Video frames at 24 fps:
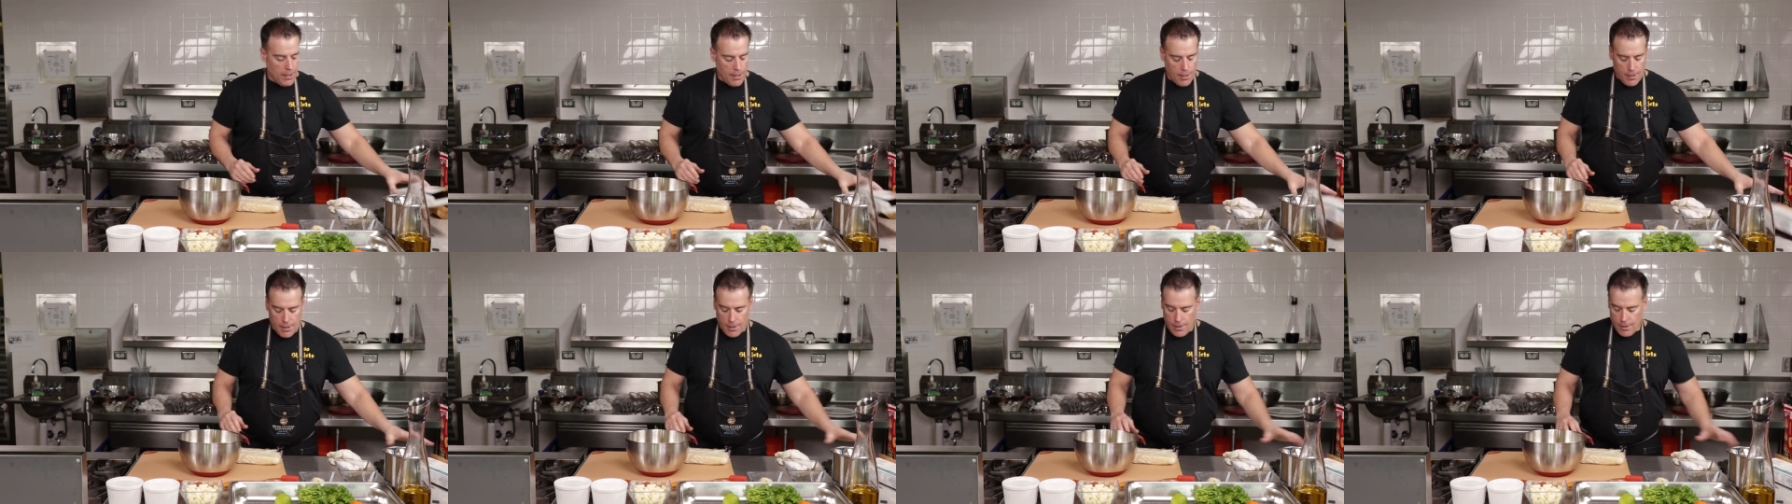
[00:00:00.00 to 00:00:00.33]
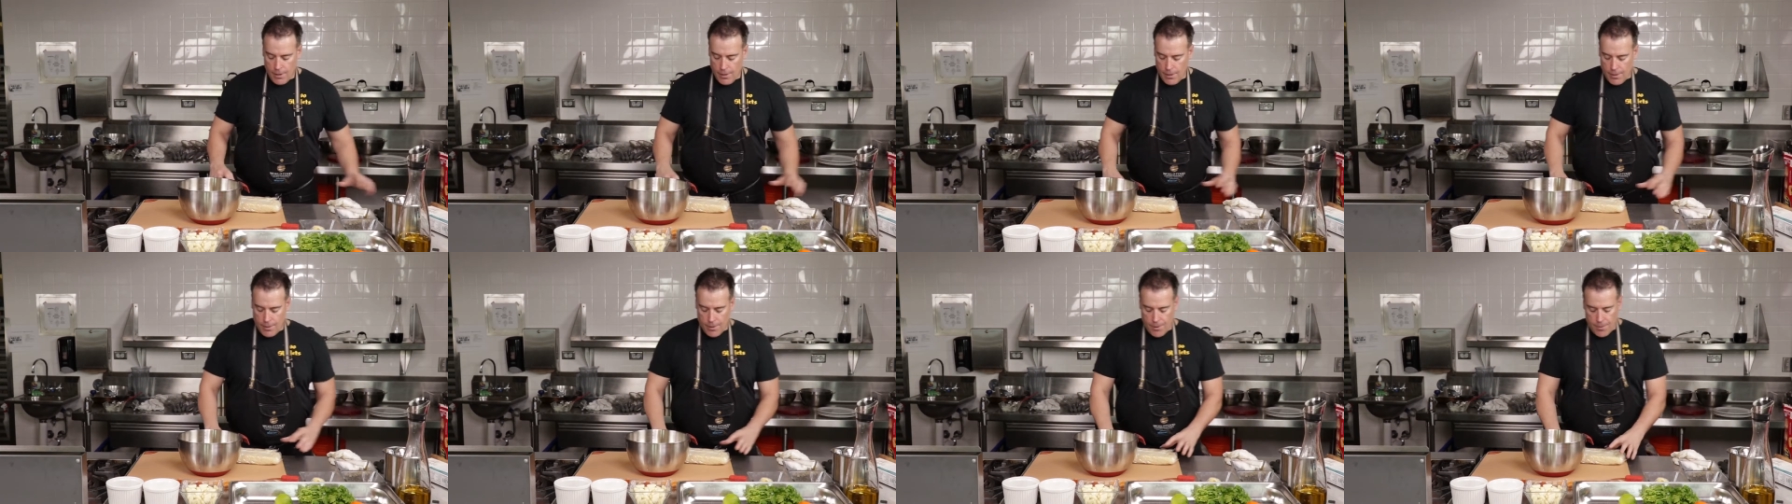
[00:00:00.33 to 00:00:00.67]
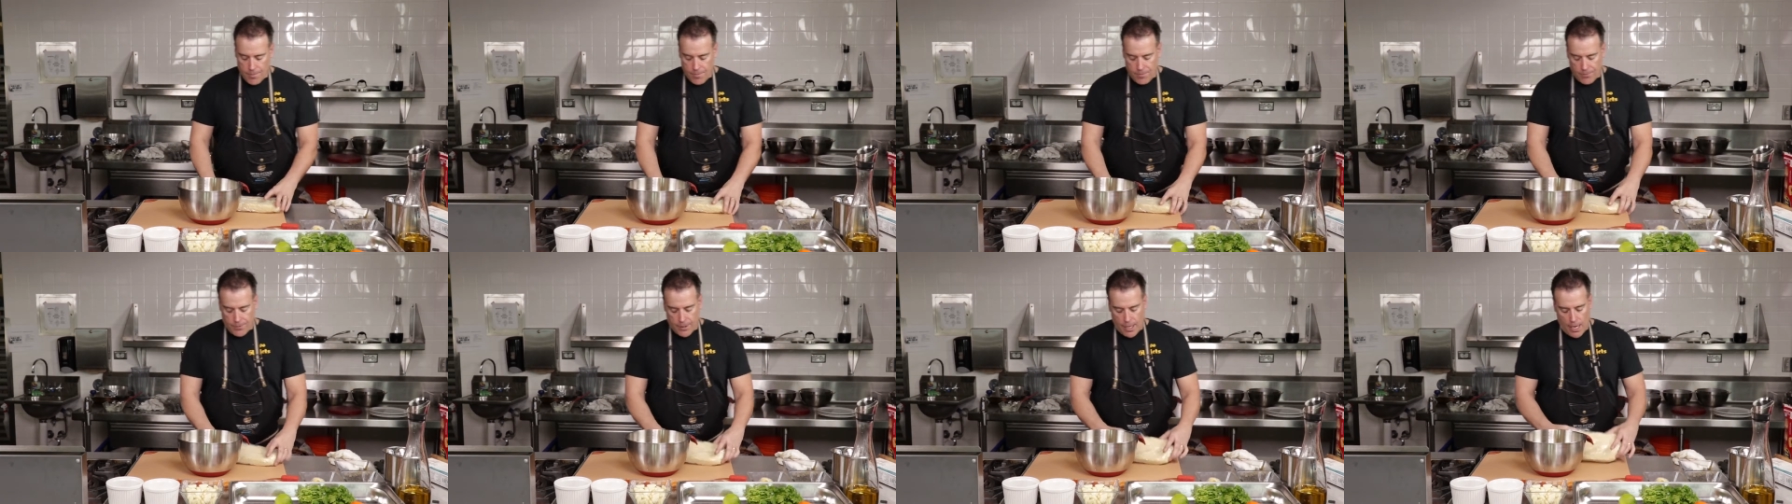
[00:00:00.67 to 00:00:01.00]

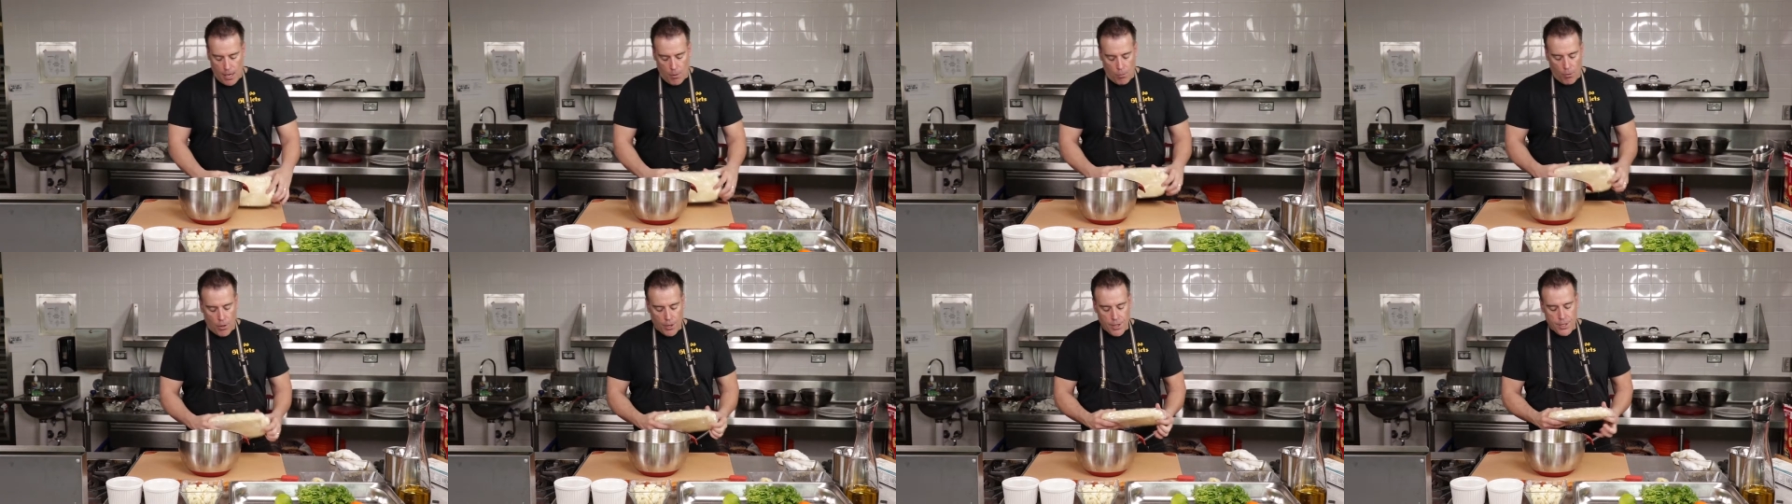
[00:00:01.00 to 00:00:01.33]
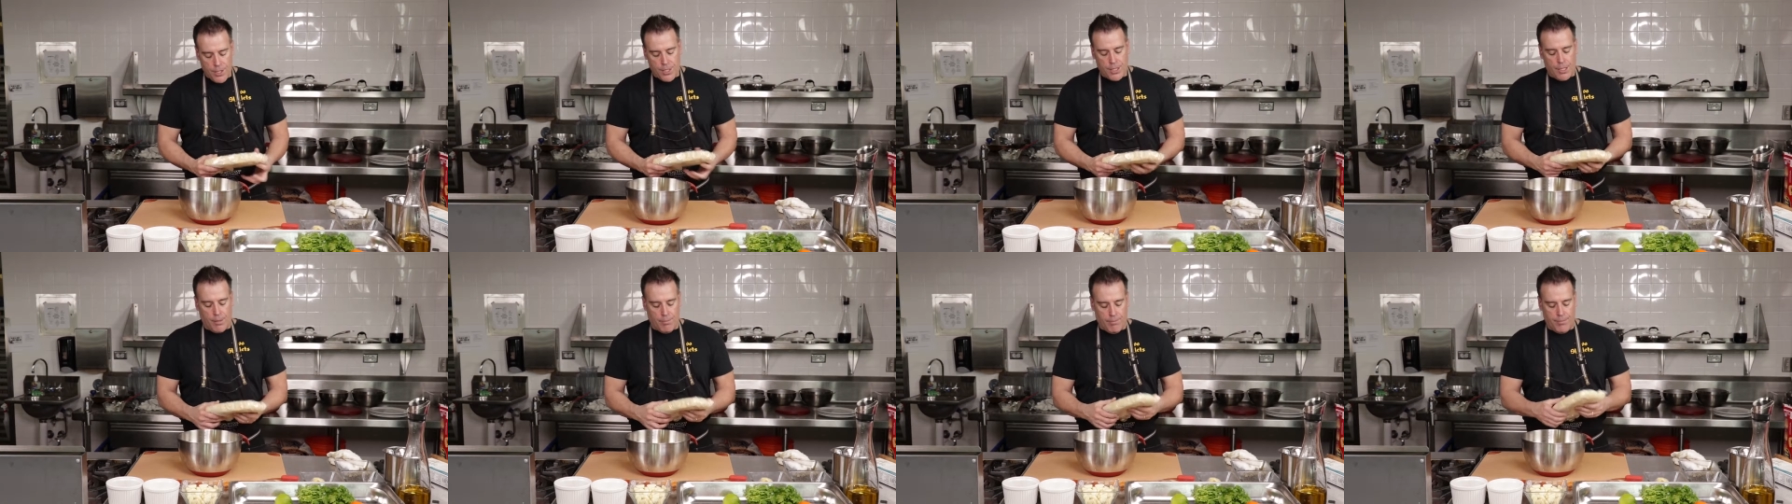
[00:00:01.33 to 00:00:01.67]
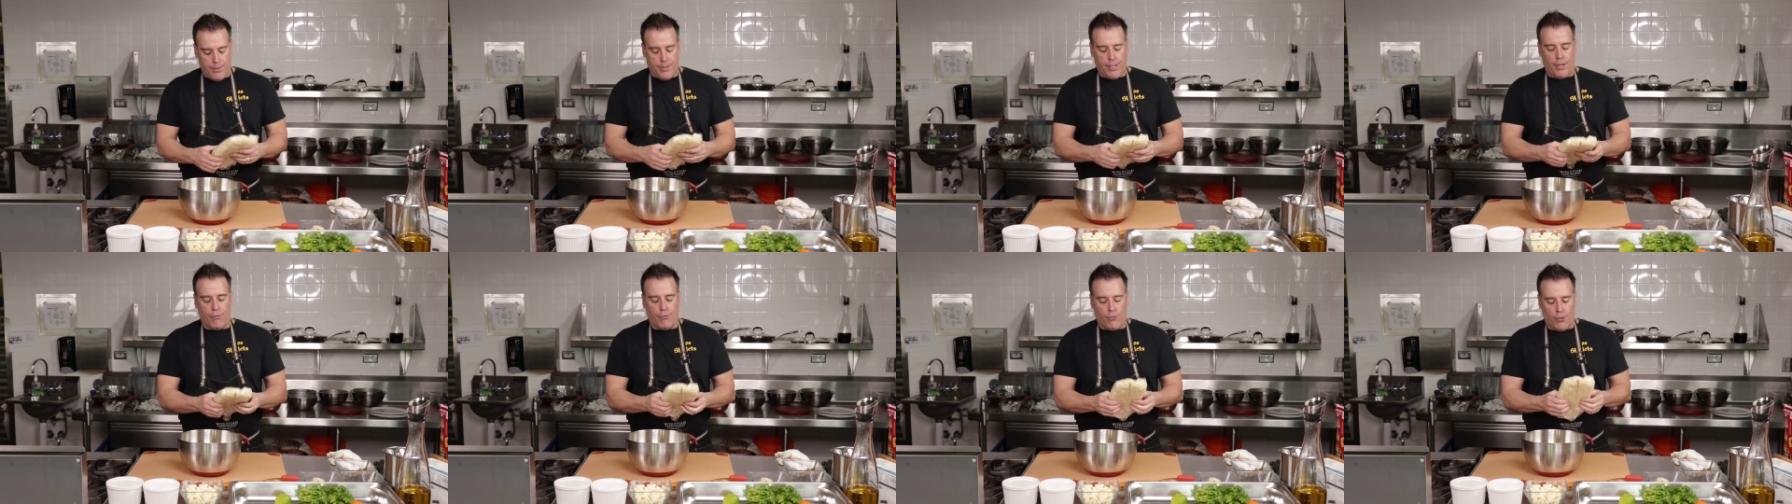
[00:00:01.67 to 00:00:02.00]
I wanted something
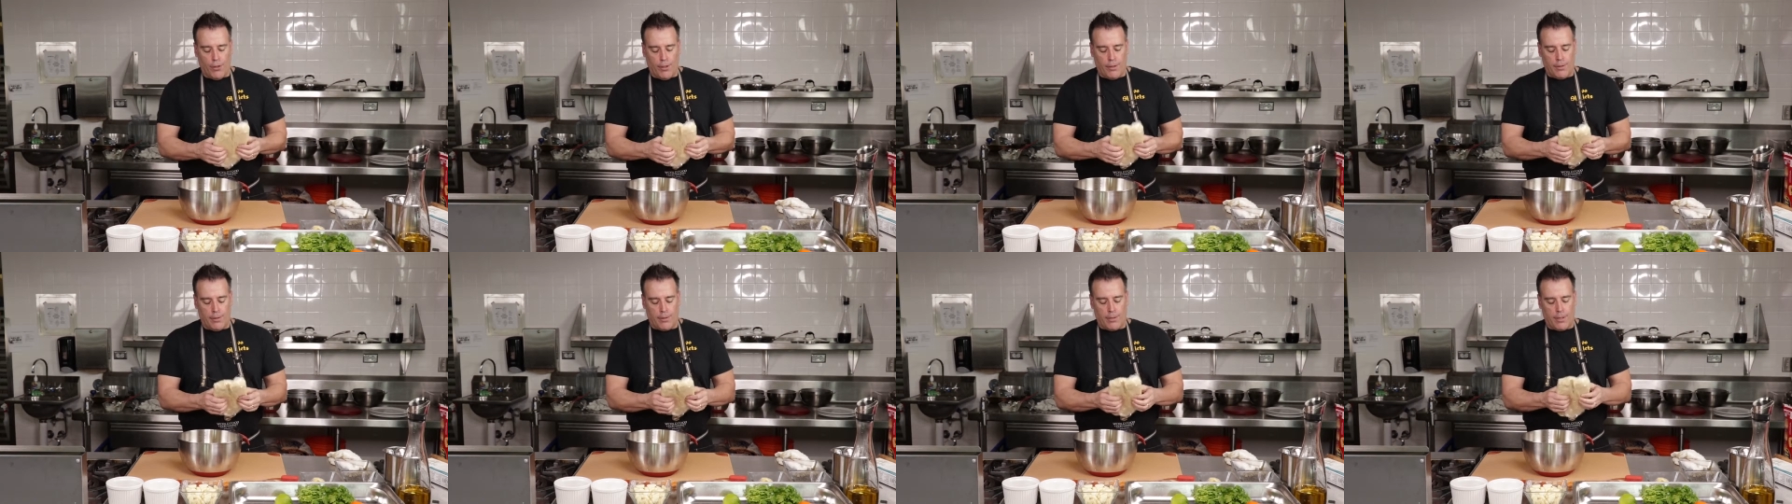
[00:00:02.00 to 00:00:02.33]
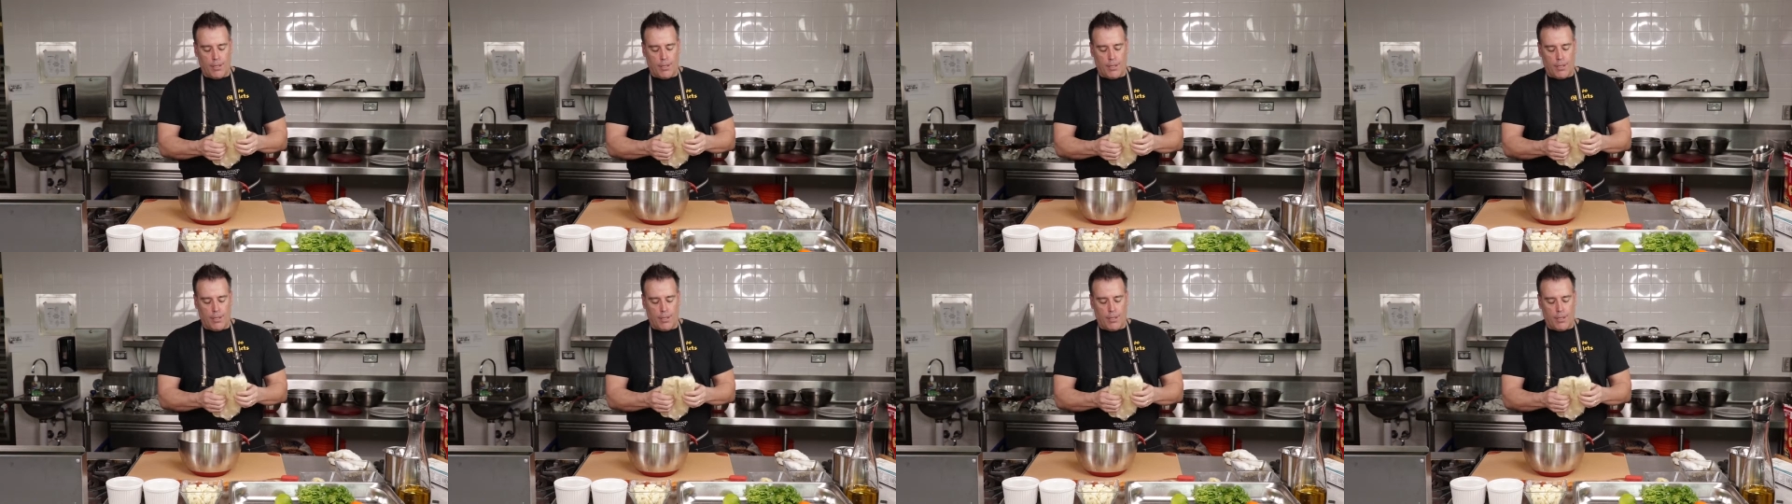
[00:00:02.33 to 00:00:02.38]
different.